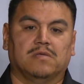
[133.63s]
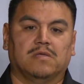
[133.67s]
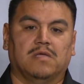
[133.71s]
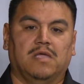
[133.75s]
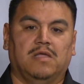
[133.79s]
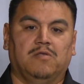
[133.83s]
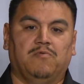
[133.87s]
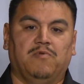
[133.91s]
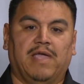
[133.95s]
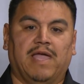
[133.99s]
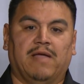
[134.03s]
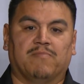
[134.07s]

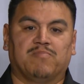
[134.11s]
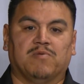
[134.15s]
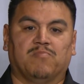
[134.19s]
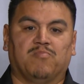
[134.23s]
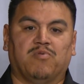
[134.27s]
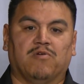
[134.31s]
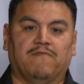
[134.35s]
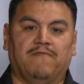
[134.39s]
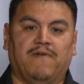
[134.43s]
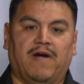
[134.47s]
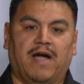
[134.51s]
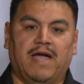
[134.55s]
and we have to
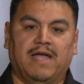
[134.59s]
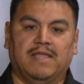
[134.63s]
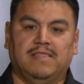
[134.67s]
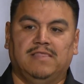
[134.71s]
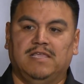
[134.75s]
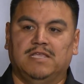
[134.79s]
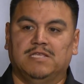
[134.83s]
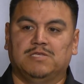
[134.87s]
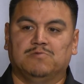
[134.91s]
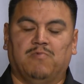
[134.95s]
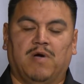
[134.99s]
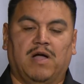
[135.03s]
provide
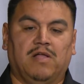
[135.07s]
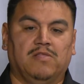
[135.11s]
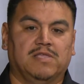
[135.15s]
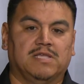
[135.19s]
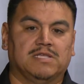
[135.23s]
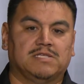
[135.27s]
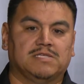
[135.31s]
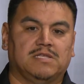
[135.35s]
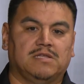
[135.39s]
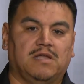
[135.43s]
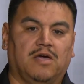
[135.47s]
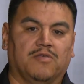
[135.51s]
these
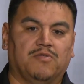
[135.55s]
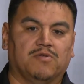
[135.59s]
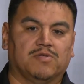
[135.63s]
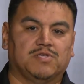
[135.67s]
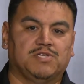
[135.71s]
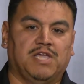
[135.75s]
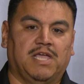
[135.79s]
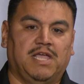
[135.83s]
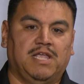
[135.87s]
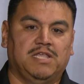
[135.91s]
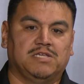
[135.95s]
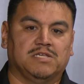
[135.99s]
wellness and other
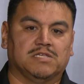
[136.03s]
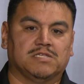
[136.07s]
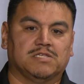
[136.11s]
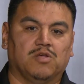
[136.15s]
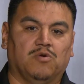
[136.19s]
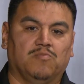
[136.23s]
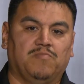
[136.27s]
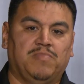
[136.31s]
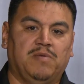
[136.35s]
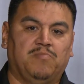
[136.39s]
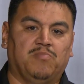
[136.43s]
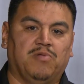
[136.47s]
changes so
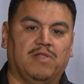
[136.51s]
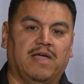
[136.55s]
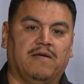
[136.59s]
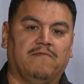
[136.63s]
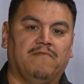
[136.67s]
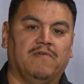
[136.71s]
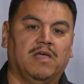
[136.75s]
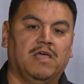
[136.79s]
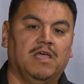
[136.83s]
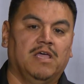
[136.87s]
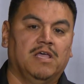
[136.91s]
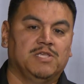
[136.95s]
people have
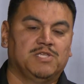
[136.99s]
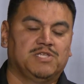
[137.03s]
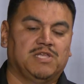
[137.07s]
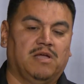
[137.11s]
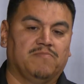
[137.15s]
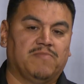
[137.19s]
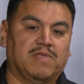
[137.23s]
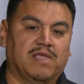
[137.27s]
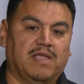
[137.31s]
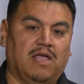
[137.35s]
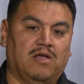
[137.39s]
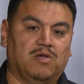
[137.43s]

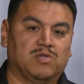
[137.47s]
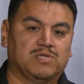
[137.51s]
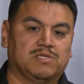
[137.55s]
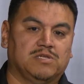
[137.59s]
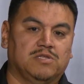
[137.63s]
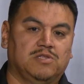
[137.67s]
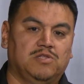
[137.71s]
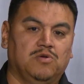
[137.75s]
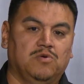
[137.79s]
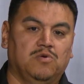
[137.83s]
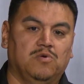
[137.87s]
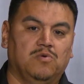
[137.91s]
something else to
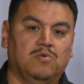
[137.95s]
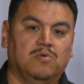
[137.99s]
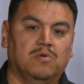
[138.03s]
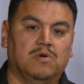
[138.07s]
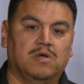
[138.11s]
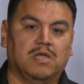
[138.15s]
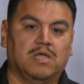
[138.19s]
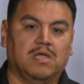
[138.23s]
do